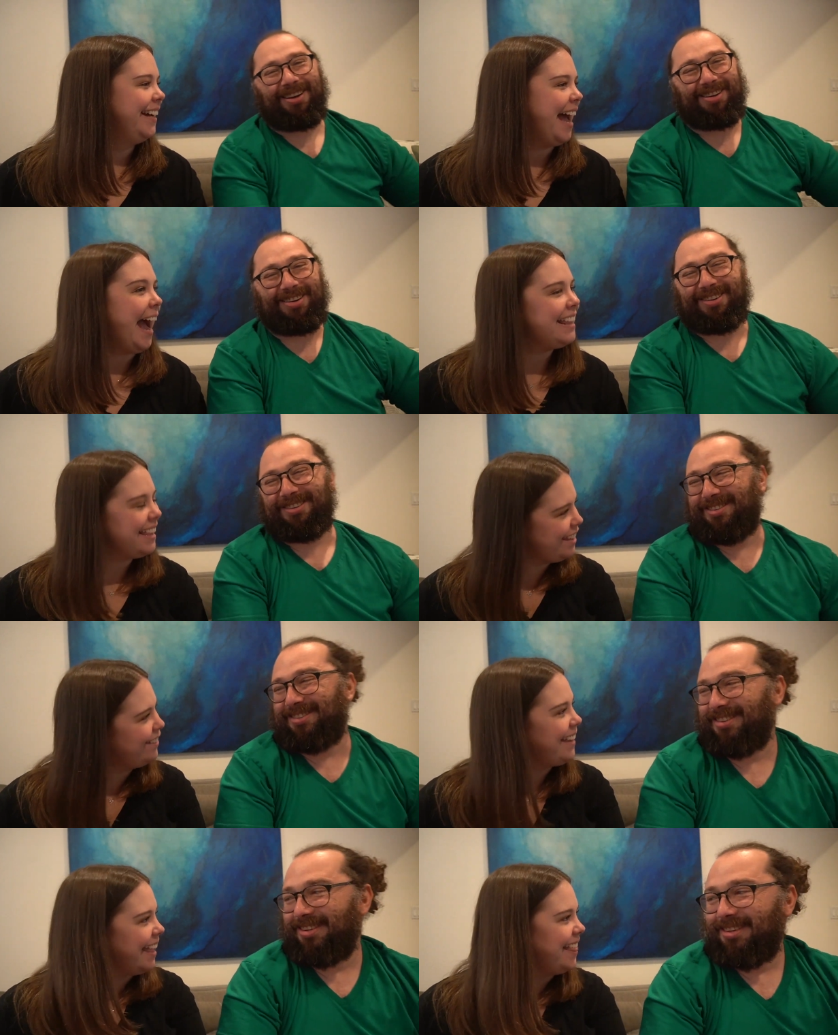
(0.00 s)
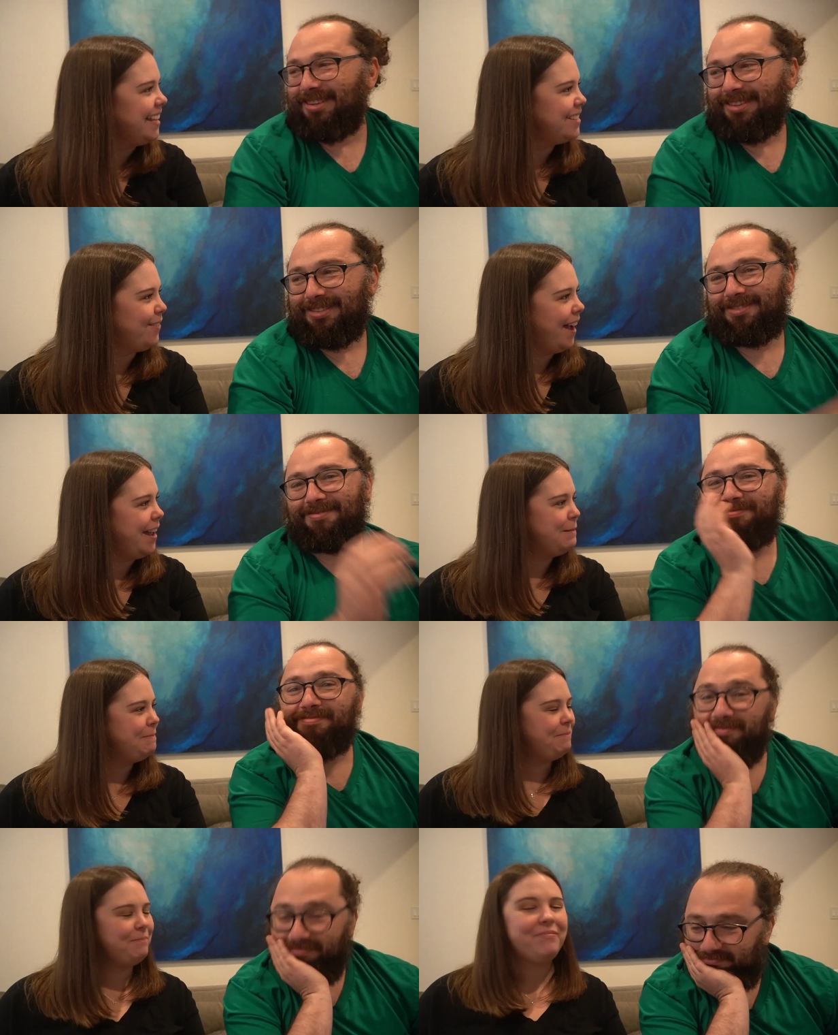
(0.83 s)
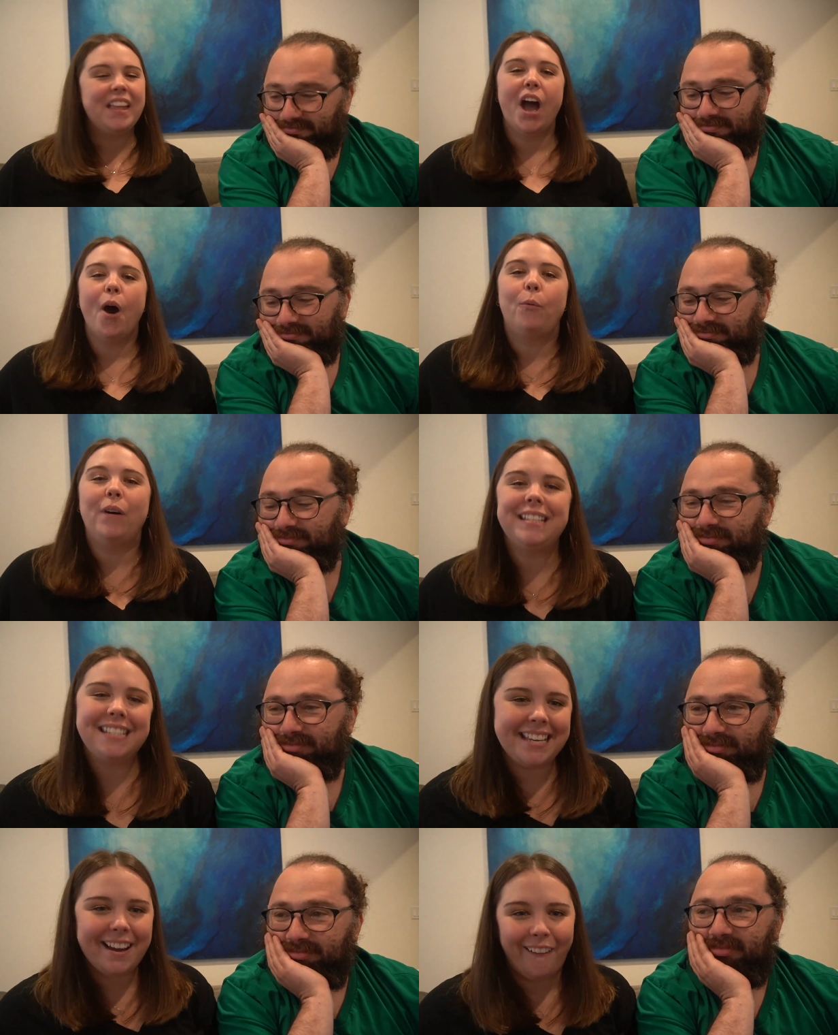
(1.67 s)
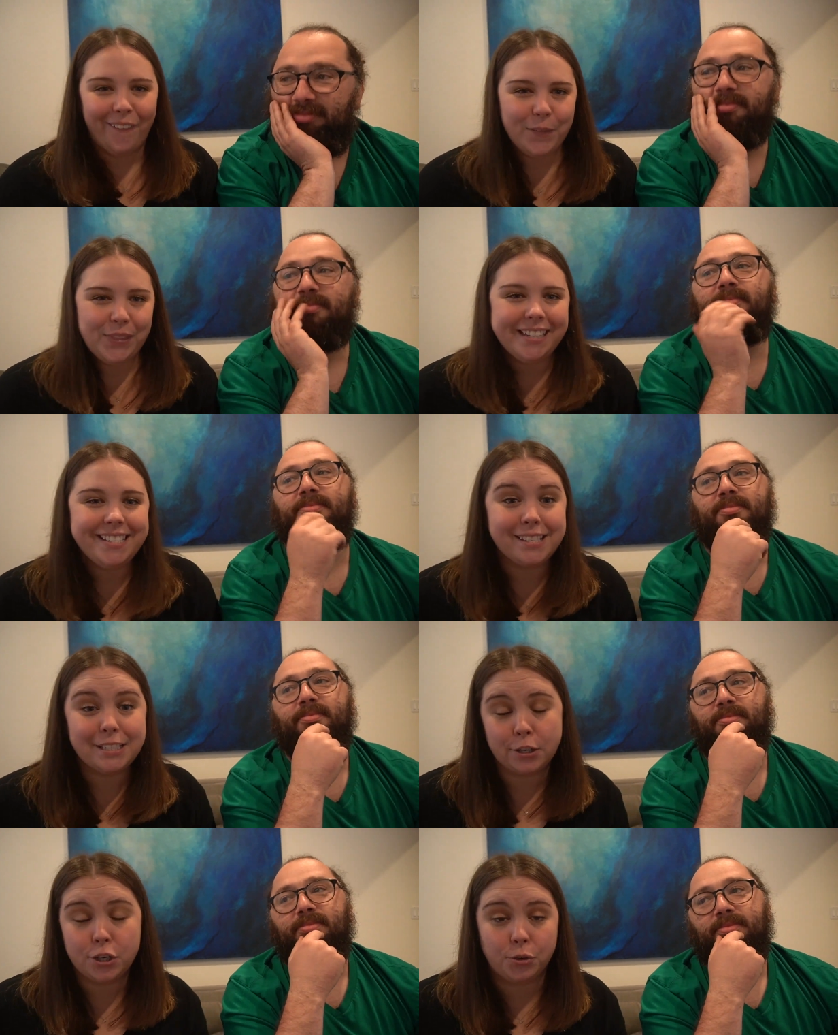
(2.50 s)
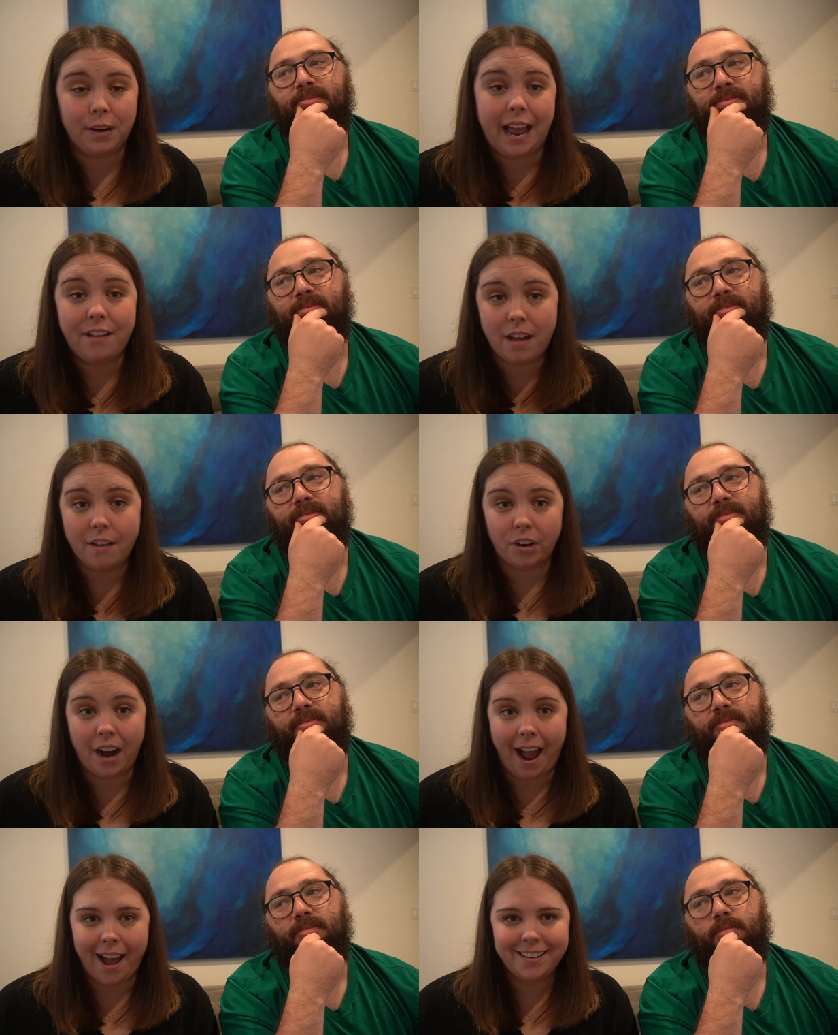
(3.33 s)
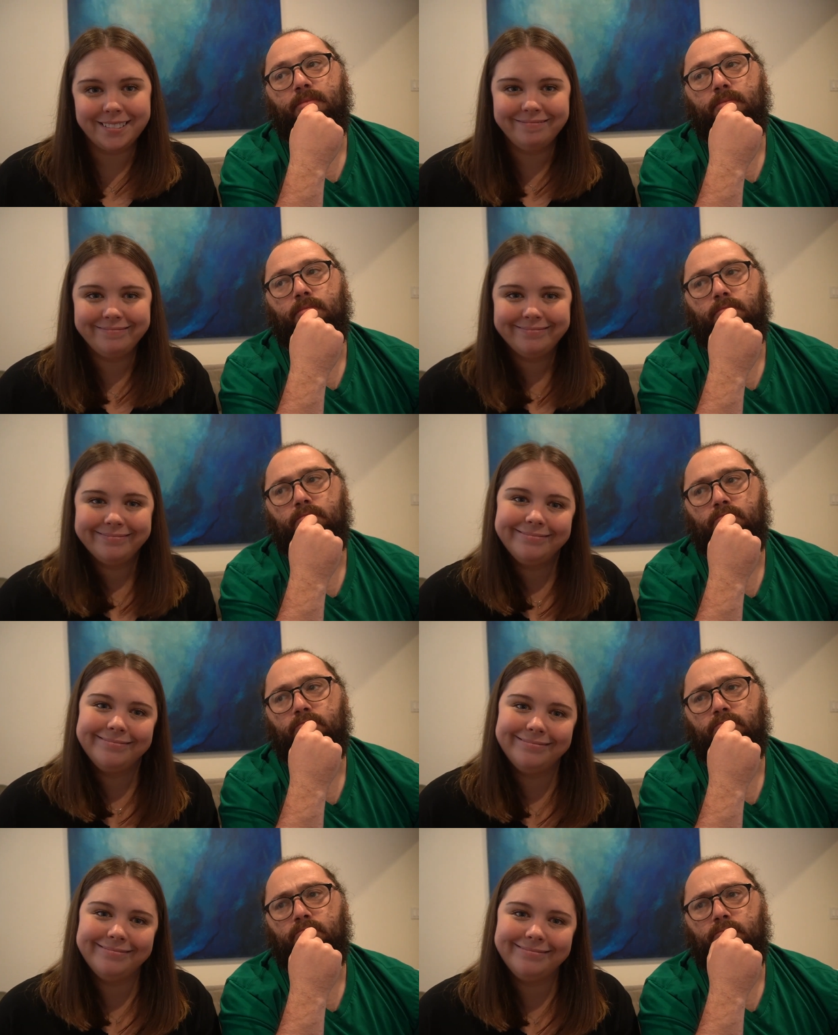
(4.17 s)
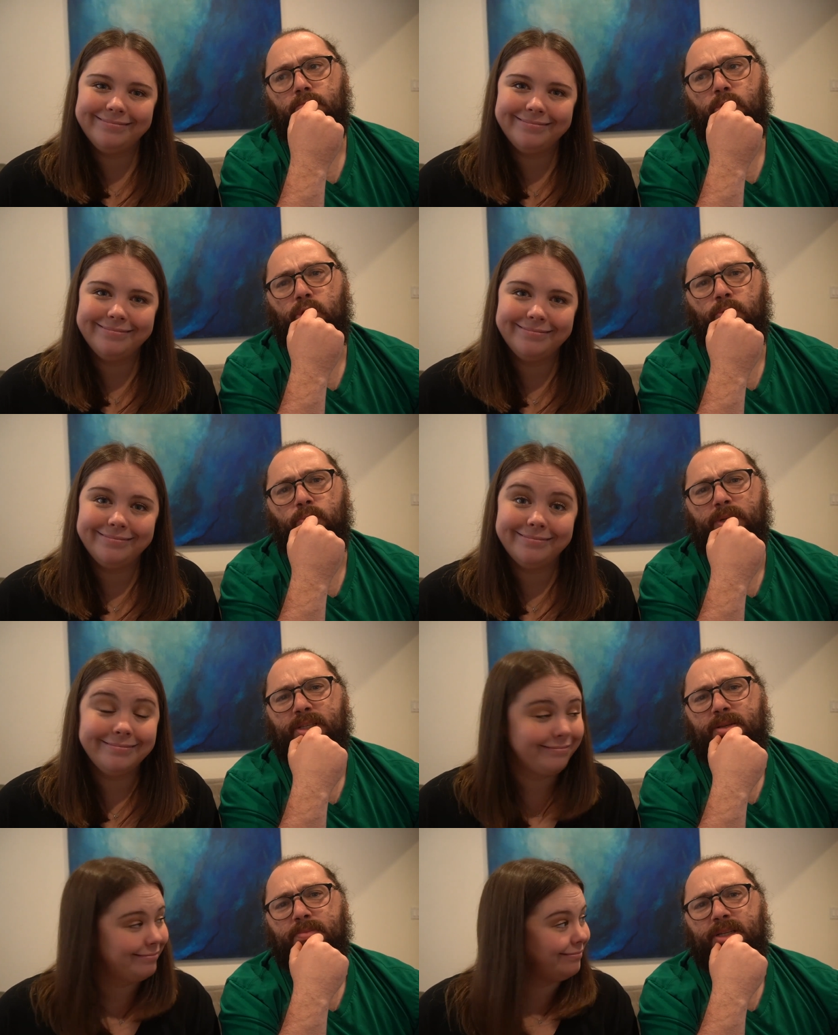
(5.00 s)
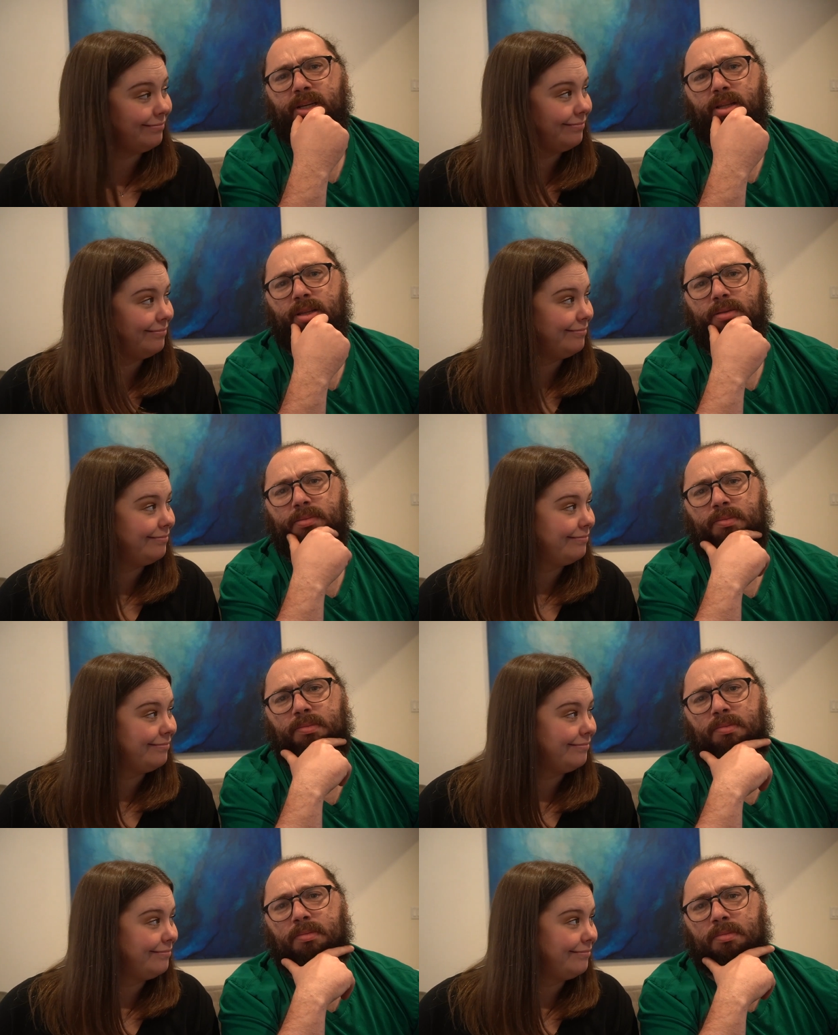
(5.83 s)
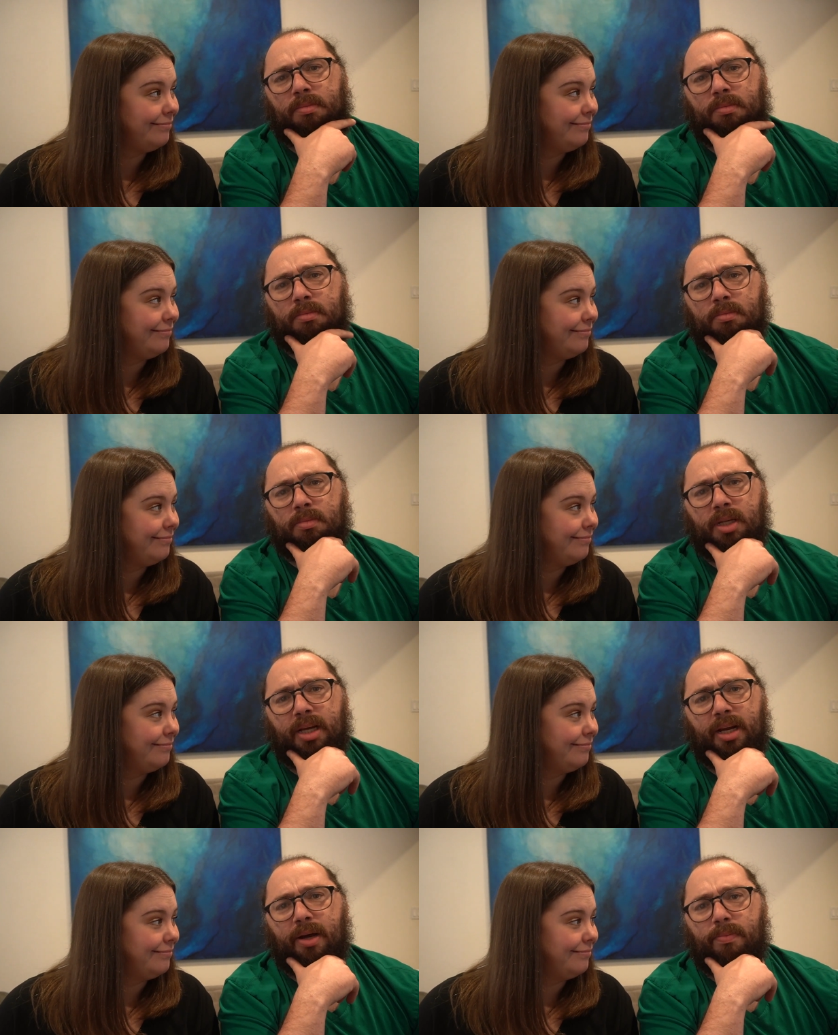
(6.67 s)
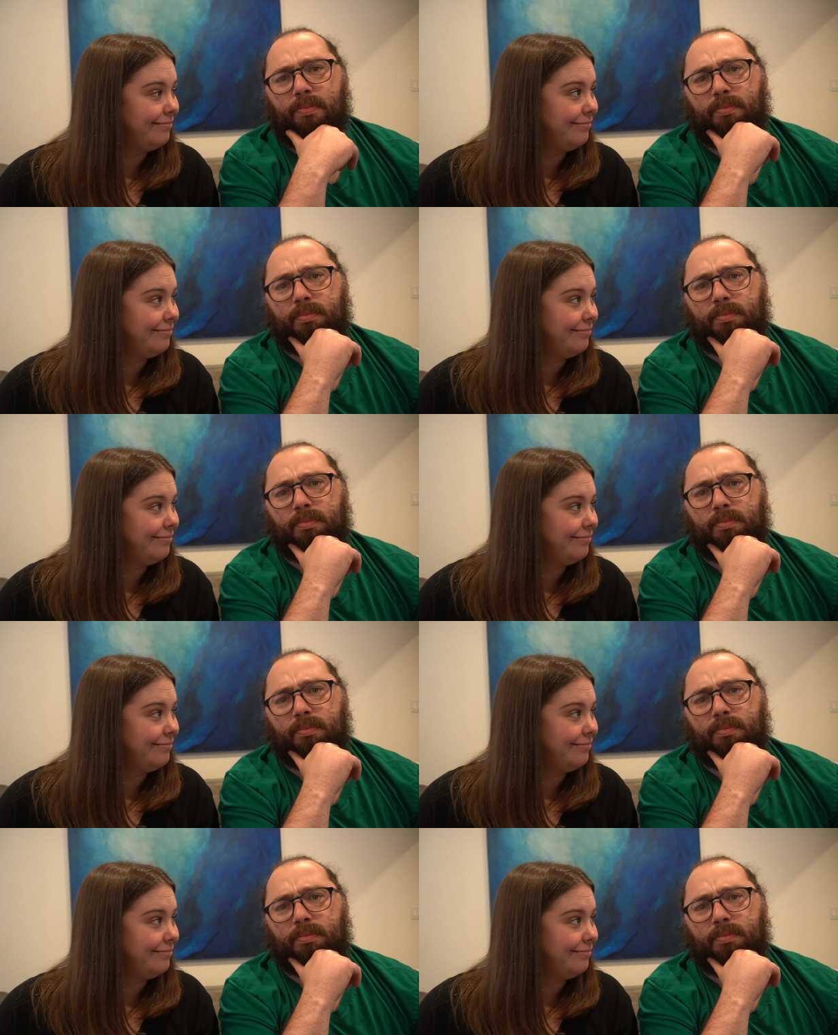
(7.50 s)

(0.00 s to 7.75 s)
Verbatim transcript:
Speaker 1: I think you'll get this one. What's the only surgery I've ever had?
Speaker 2: Your wisdom teeth. Take it out.